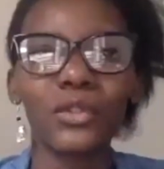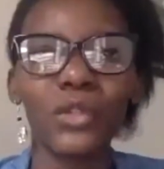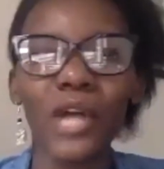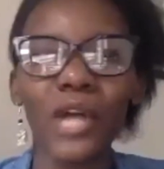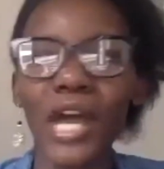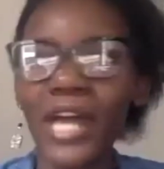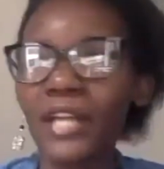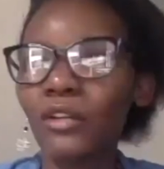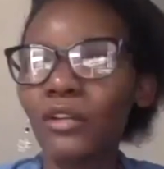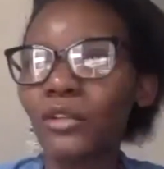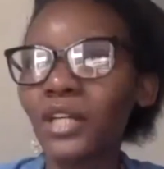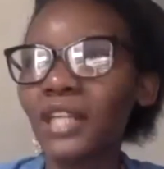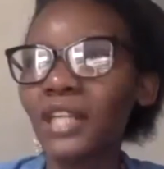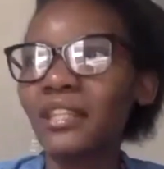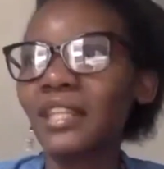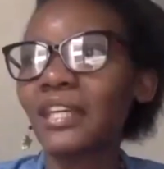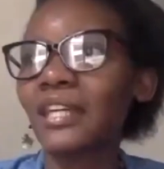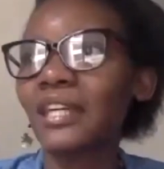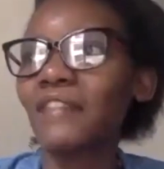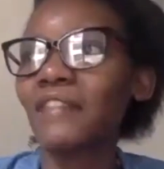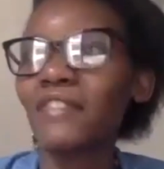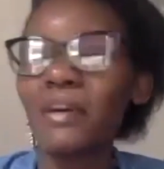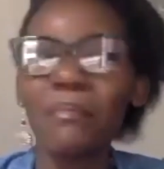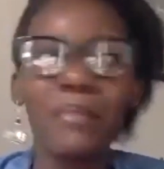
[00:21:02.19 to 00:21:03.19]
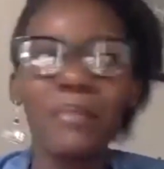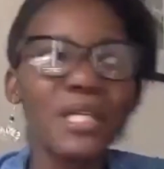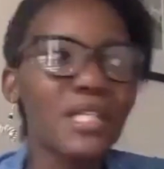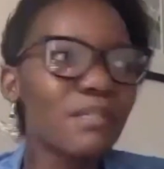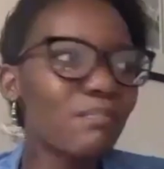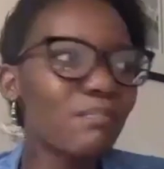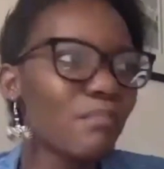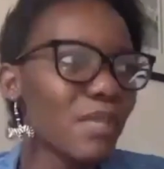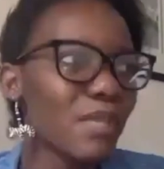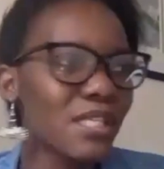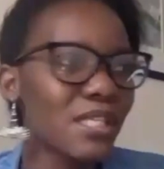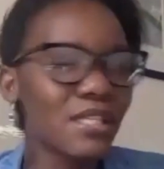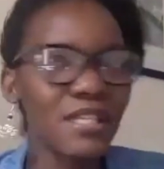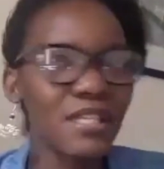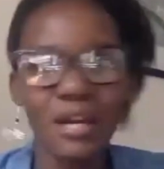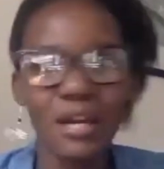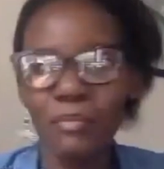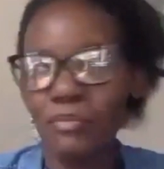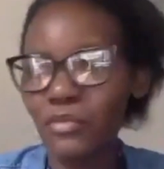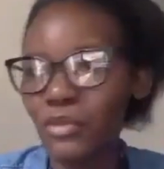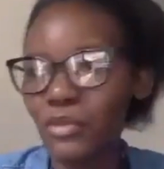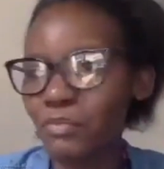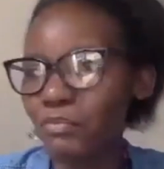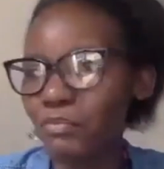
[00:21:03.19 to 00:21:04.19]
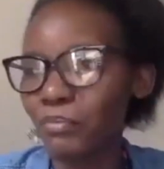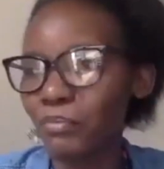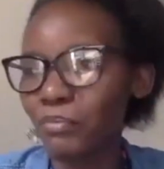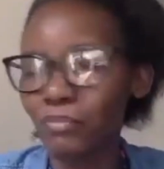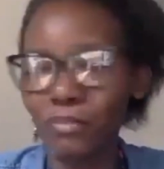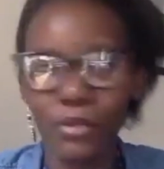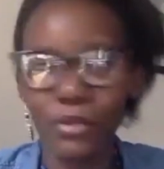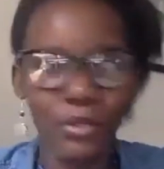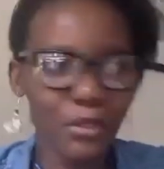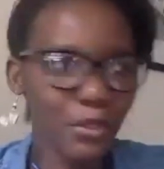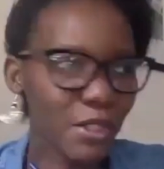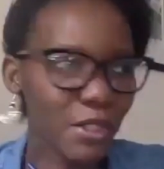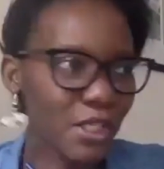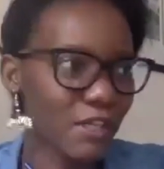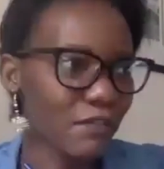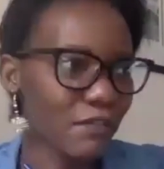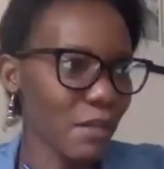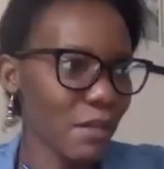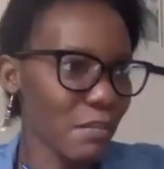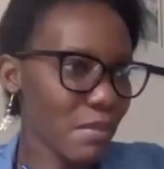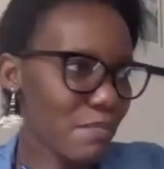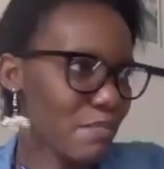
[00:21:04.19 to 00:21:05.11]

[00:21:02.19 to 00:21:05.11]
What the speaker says: I look at the government messing up with people, not